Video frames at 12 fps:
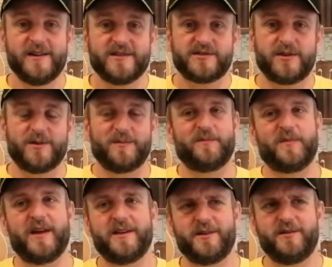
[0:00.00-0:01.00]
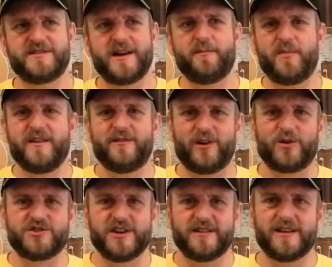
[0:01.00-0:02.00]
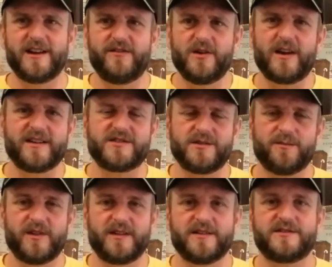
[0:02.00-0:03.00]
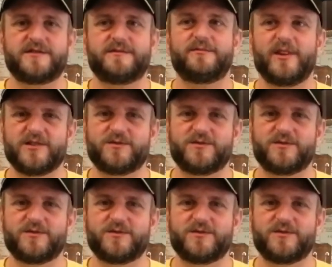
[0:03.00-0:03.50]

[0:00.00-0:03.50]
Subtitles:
So there is a bit of a logic that if you get something that's